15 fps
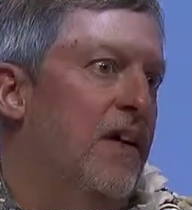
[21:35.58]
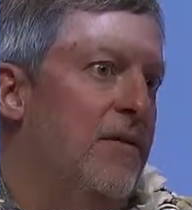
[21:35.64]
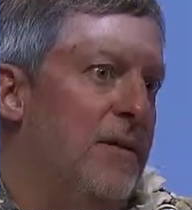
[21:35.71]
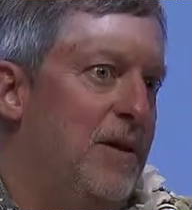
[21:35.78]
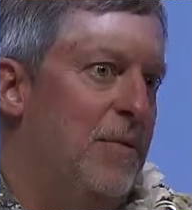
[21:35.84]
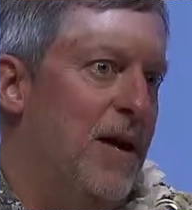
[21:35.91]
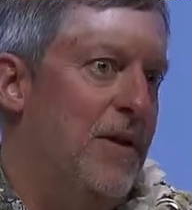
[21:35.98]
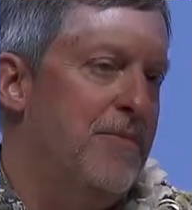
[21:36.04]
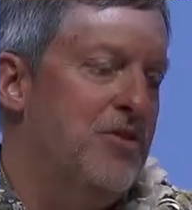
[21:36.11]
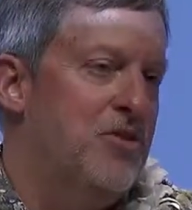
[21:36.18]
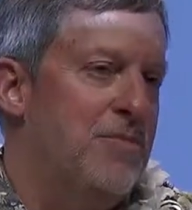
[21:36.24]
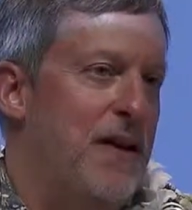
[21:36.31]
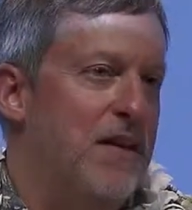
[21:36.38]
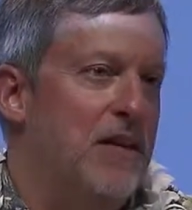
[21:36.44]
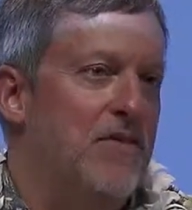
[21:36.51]
I mean, in my
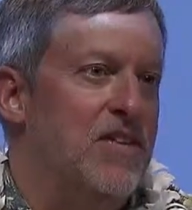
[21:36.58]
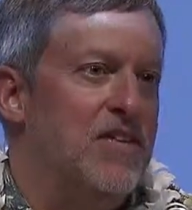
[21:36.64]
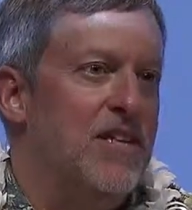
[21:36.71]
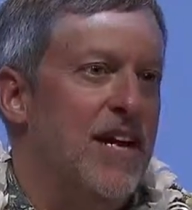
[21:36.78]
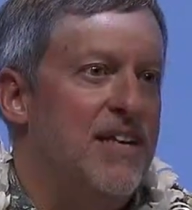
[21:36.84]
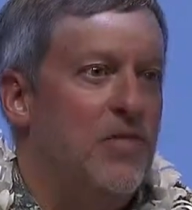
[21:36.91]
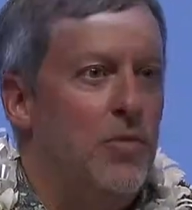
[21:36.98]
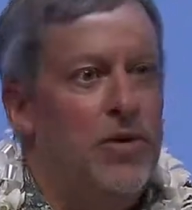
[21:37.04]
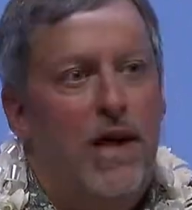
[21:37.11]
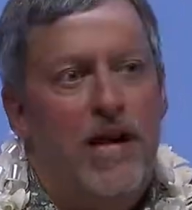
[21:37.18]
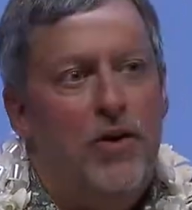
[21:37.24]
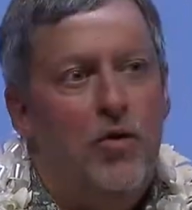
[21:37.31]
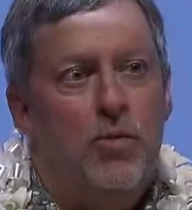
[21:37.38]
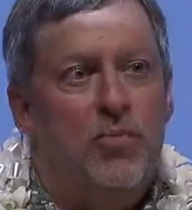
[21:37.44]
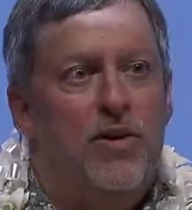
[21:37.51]
perspective, we're not
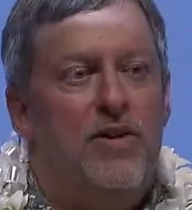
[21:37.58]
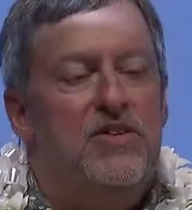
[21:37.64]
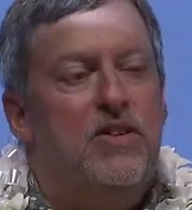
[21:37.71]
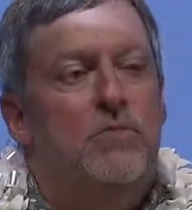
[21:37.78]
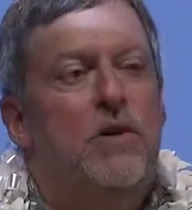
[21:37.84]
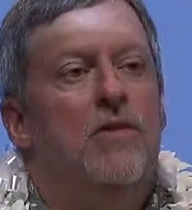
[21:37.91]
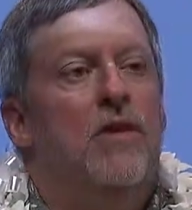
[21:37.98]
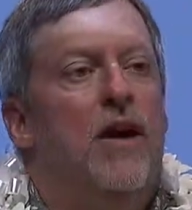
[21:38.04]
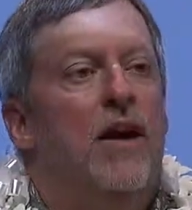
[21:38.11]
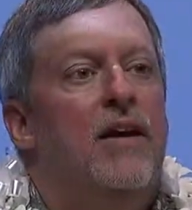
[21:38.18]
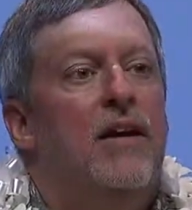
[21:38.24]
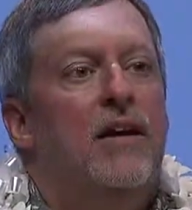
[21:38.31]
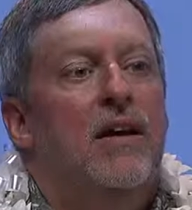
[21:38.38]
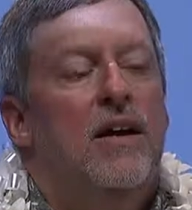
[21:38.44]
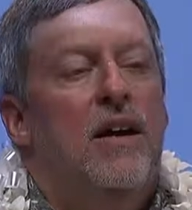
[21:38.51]
going to replace them
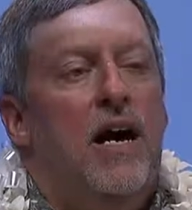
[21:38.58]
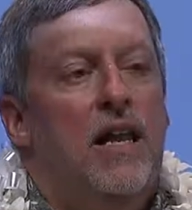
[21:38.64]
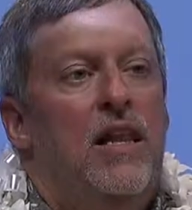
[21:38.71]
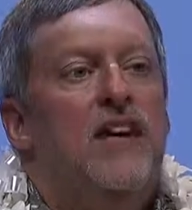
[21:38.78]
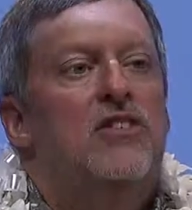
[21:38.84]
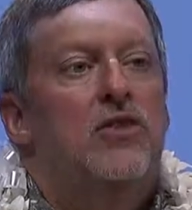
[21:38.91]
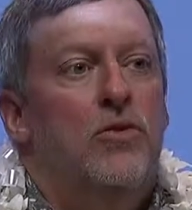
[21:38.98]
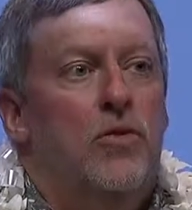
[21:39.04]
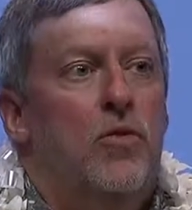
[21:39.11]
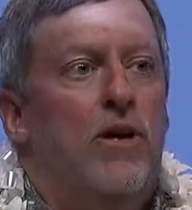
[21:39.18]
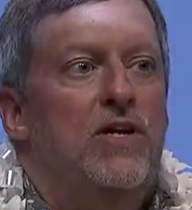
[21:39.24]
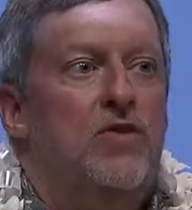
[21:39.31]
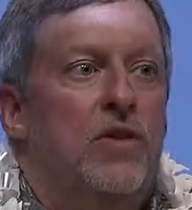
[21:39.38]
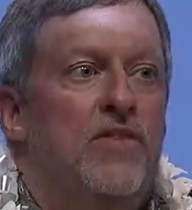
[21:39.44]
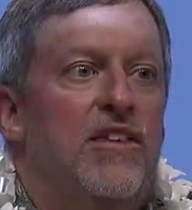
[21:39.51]
overnight. I'd like to
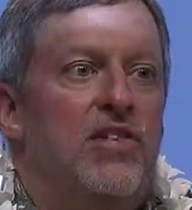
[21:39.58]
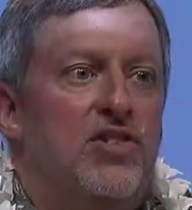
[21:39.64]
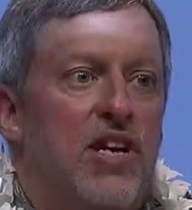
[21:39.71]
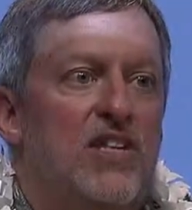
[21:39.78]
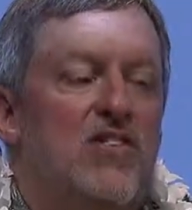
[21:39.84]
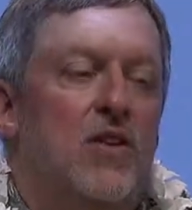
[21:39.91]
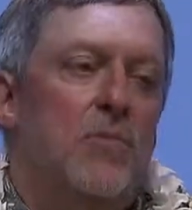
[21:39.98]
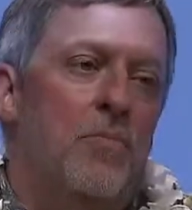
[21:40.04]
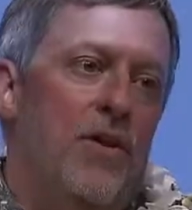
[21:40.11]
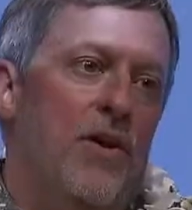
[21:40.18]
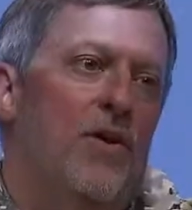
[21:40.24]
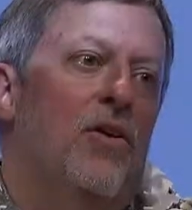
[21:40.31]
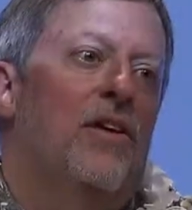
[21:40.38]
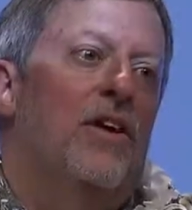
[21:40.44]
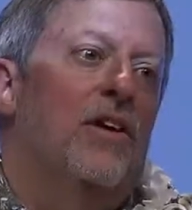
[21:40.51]
create sort of an adjacent
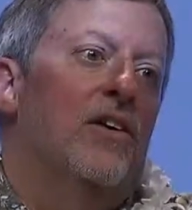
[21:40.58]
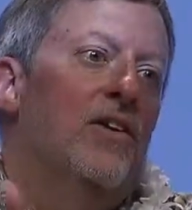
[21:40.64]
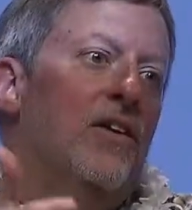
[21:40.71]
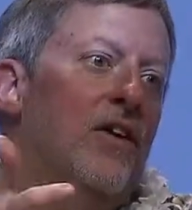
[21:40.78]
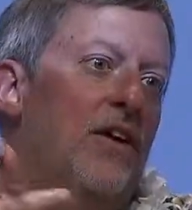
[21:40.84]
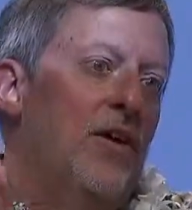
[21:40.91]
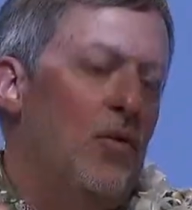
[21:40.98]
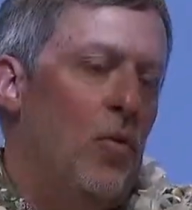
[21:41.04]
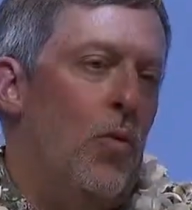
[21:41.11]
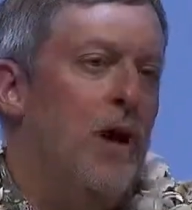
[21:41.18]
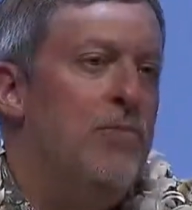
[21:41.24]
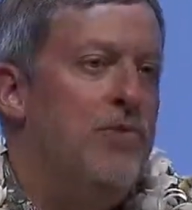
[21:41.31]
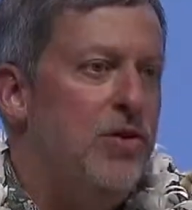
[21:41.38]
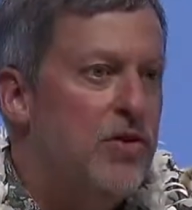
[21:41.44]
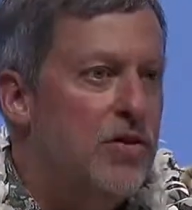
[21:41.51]
parallel
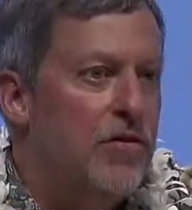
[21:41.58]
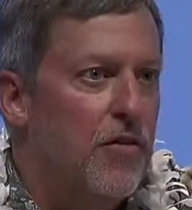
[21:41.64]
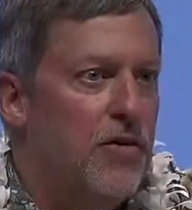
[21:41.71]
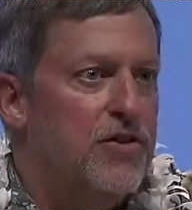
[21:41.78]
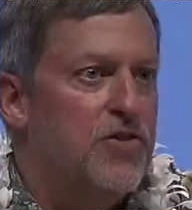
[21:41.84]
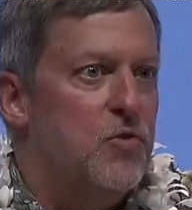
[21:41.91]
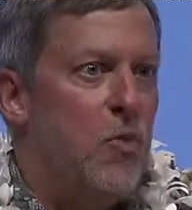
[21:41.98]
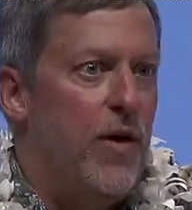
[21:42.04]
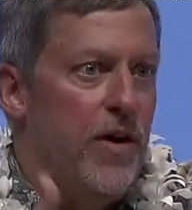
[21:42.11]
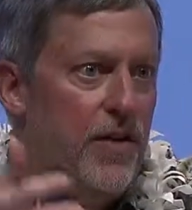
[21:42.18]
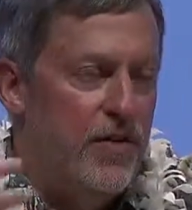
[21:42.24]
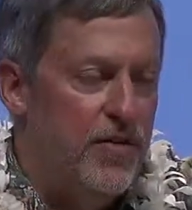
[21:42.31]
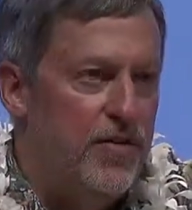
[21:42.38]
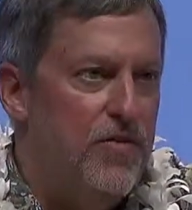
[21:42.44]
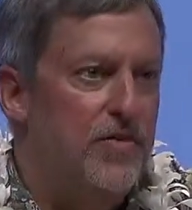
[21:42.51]
web universe
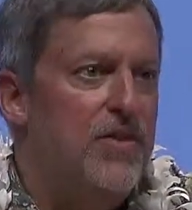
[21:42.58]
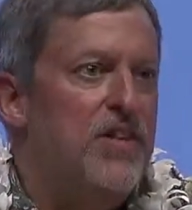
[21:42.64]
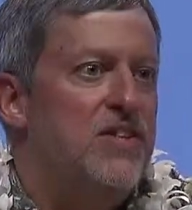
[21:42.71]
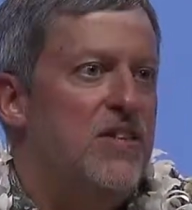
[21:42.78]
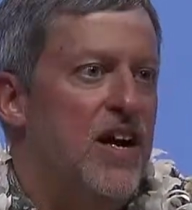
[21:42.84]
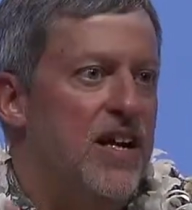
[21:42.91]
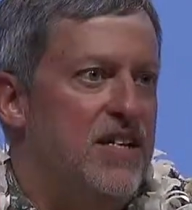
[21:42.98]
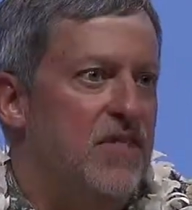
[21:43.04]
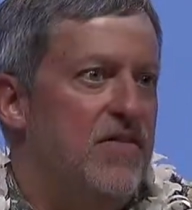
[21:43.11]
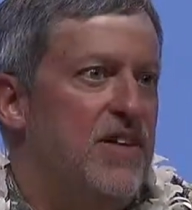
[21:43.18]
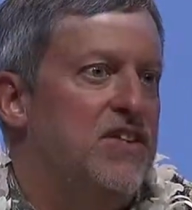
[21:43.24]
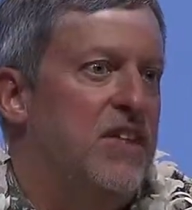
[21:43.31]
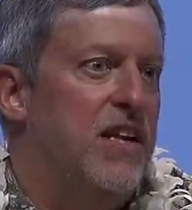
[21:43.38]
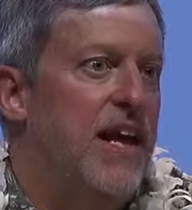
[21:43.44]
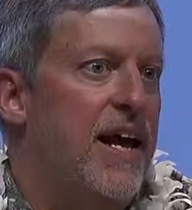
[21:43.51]
where these kinds of
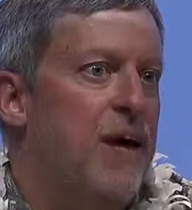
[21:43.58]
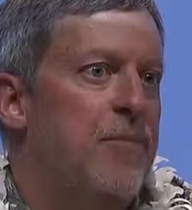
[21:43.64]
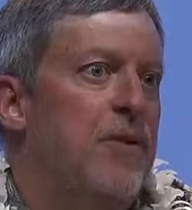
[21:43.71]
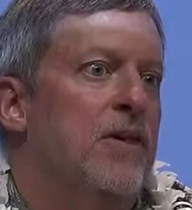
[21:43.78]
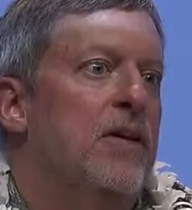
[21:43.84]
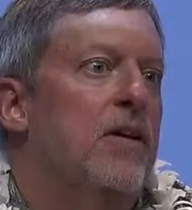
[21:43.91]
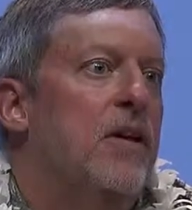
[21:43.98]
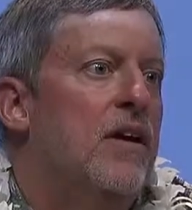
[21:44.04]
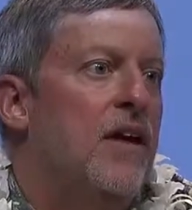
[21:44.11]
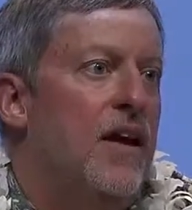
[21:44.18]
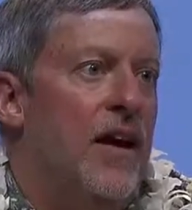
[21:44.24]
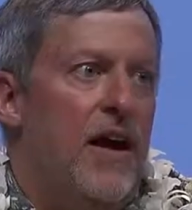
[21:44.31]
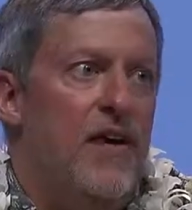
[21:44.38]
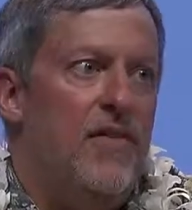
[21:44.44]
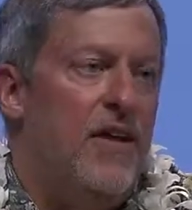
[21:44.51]
things can happen,
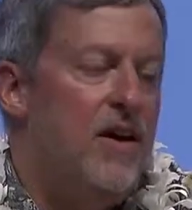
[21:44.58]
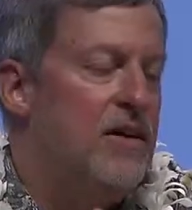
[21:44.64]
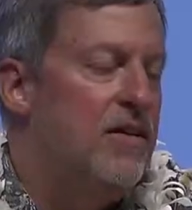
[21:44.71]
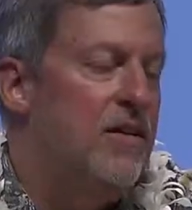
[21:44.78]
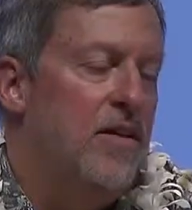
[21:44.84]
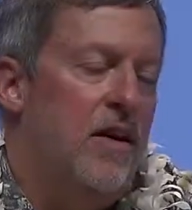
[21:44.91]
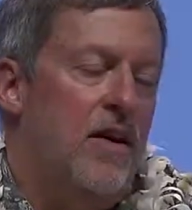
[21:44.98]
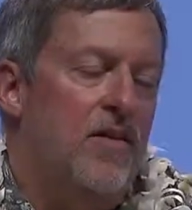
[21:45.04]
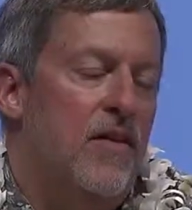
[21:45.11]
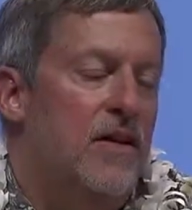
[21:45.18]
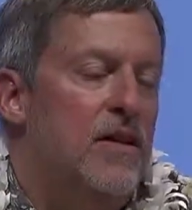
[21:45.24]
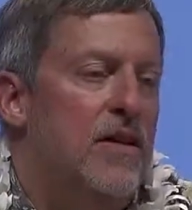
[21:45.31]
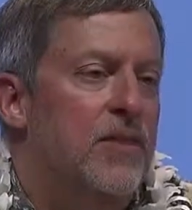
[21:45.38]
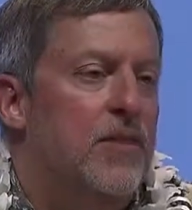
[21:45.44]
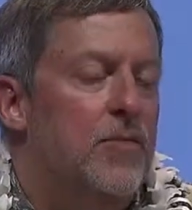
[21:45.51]
and
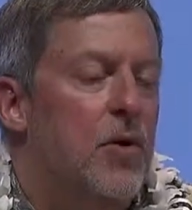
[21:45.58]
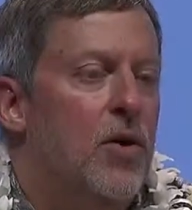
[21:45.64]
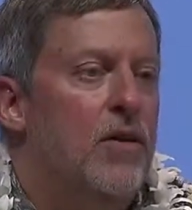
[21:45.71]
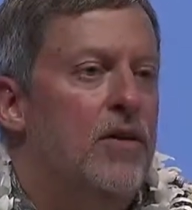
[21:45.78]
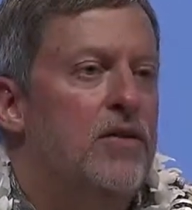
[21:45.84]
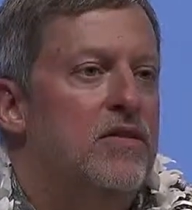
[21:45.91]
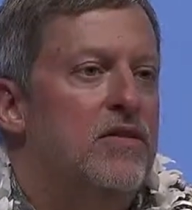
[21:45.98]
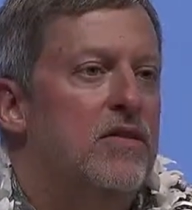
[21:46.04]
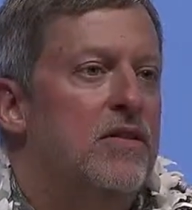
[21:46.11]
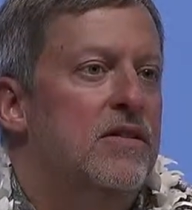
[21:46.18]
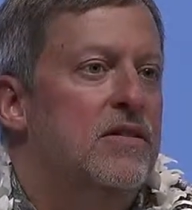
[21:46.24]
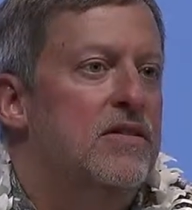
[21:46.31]
then let the market dictate.